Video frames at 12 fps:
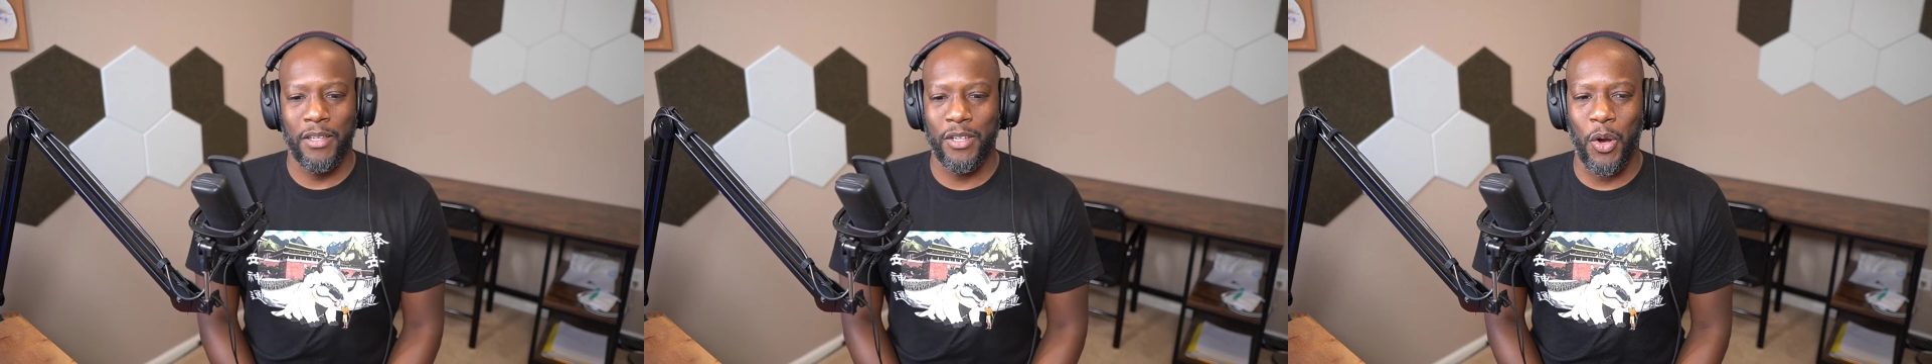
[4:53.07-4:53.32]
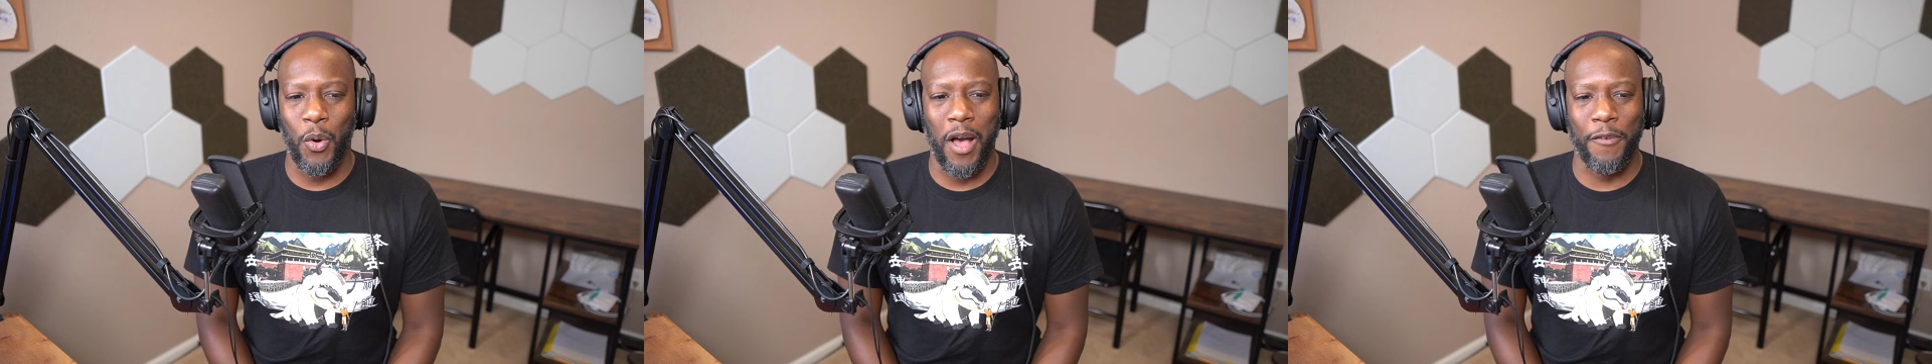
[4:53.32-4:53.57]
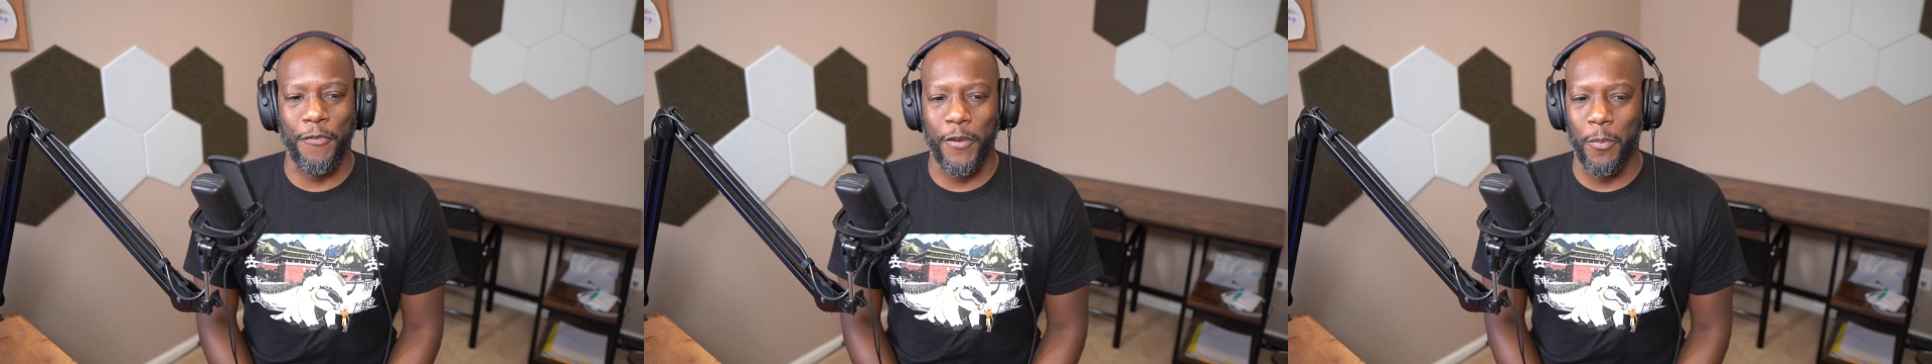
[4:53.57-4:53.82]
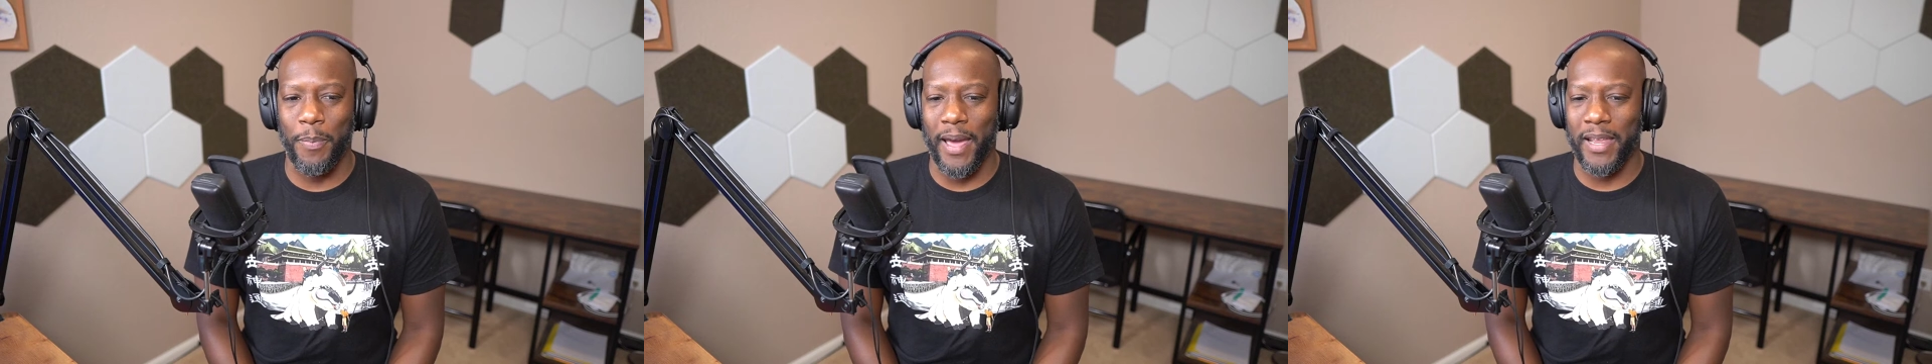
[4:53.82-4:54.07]
You know who I
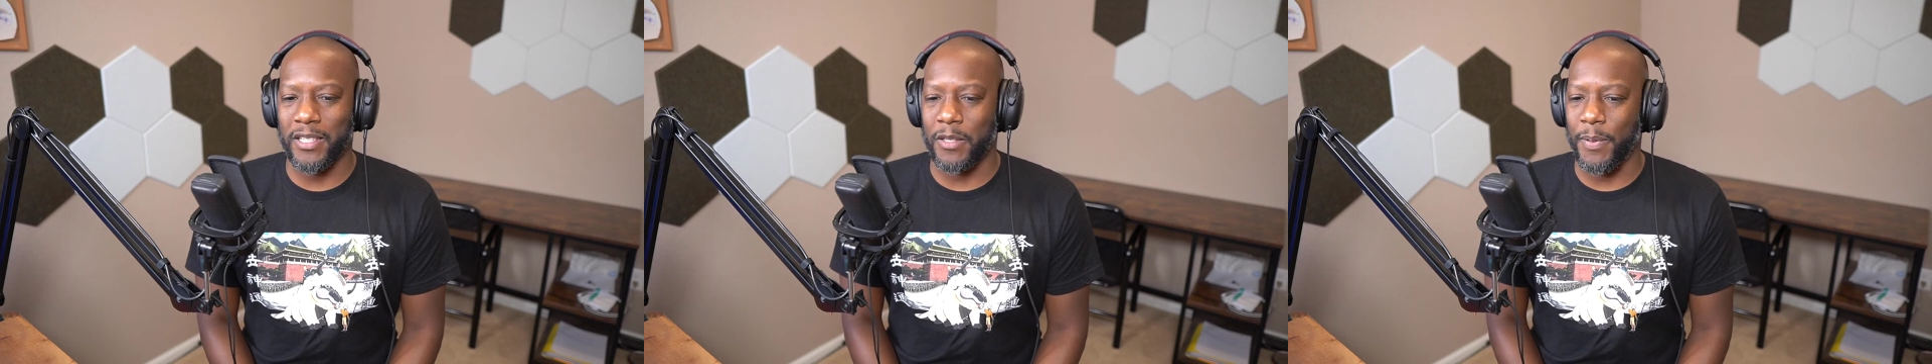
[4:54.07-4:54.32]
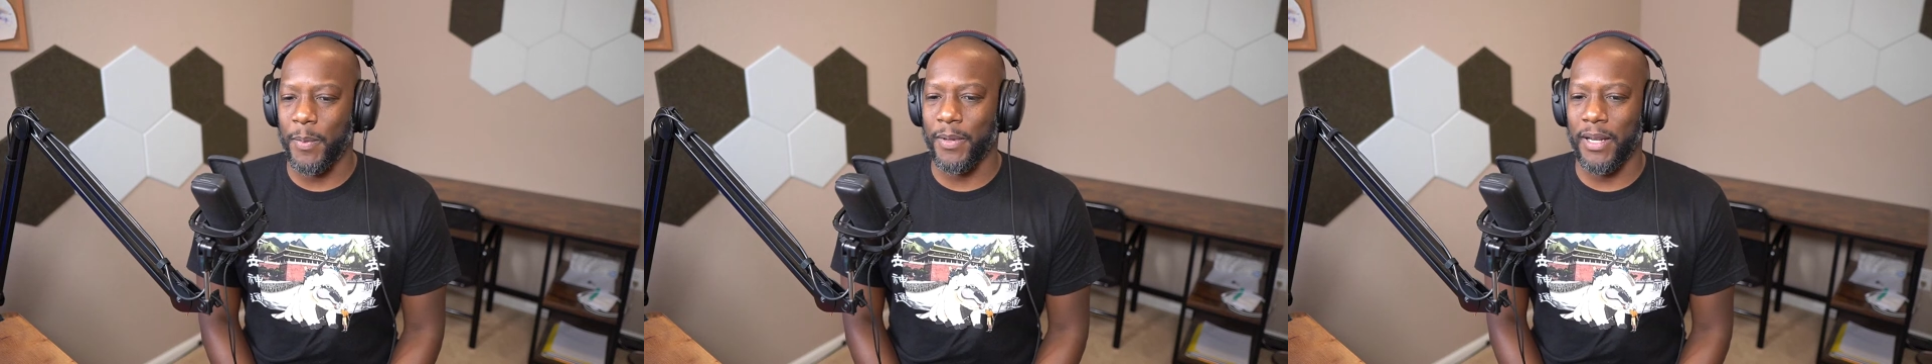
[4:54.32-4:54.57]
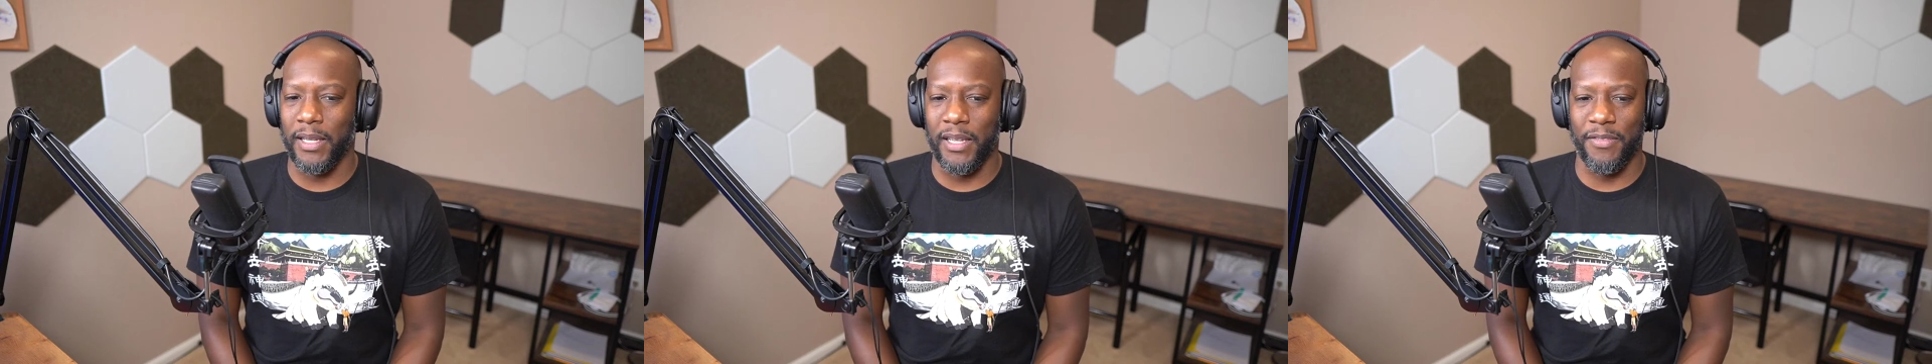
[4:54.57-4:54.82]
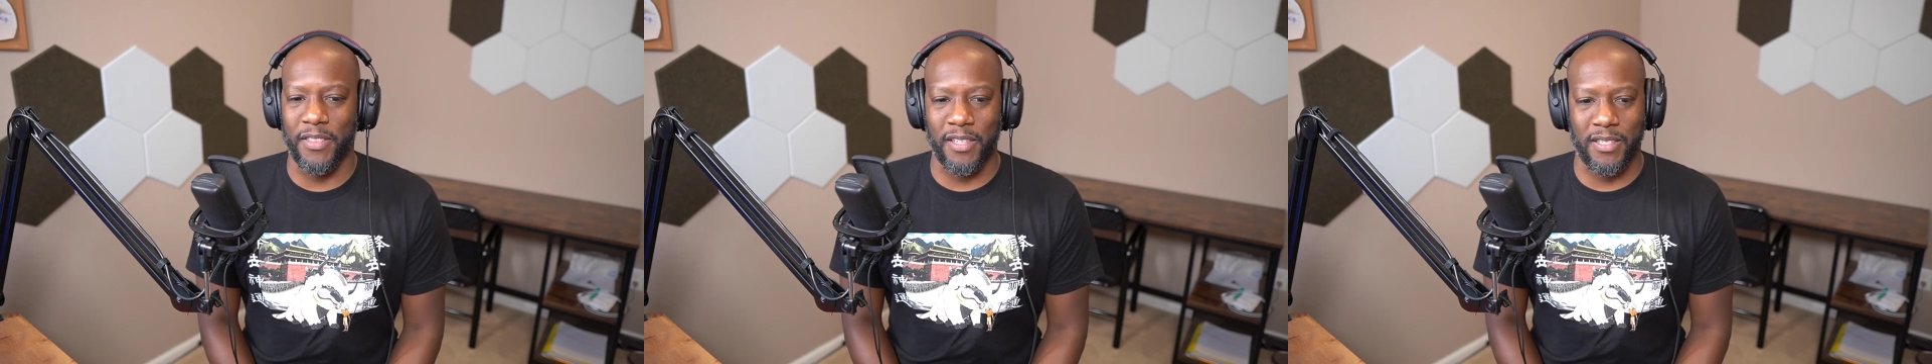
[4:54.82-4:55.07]
feel bad is the people that
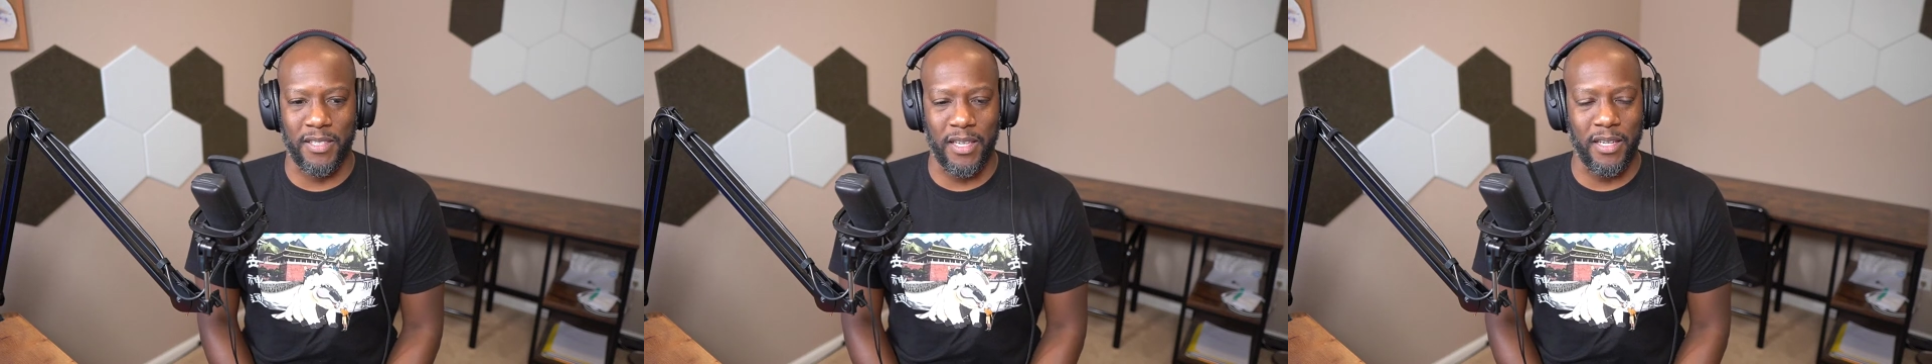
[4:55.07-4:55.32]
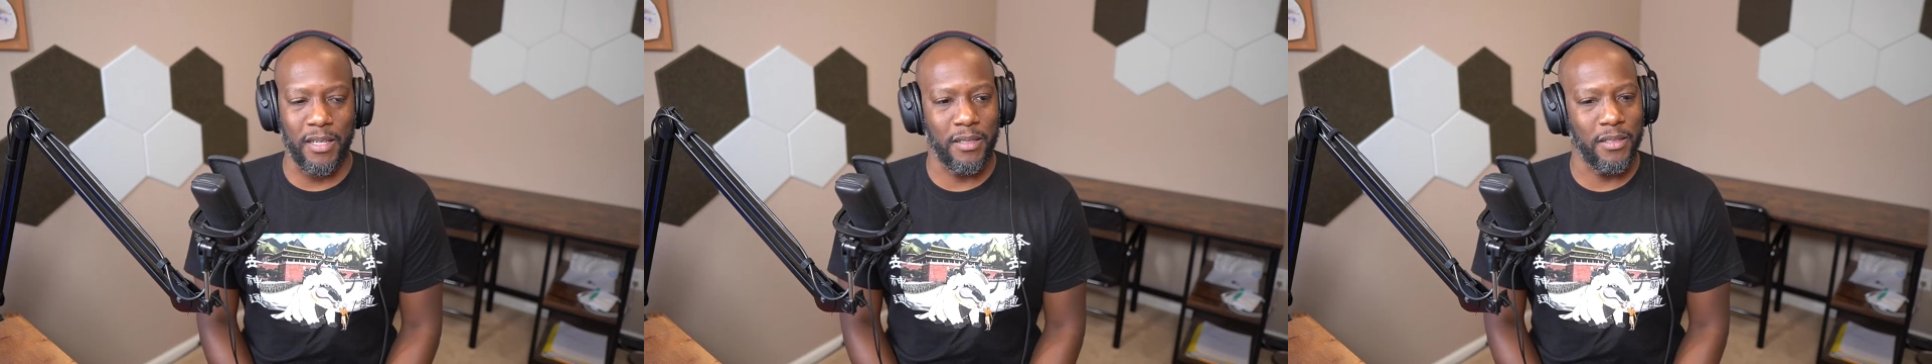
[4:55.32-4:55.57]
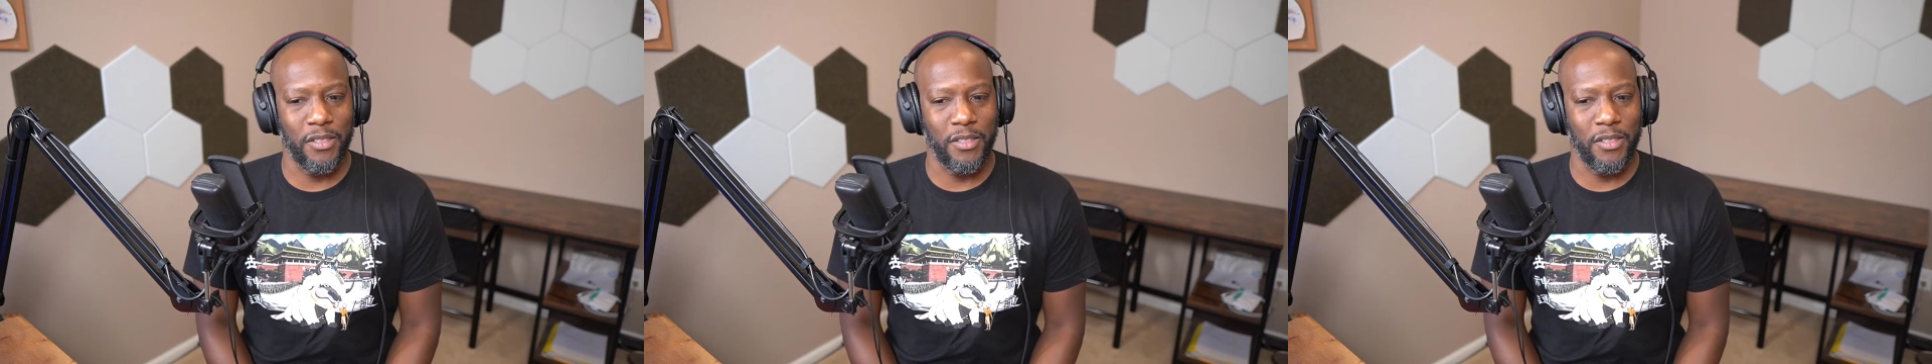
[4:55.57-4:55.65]
live in this city.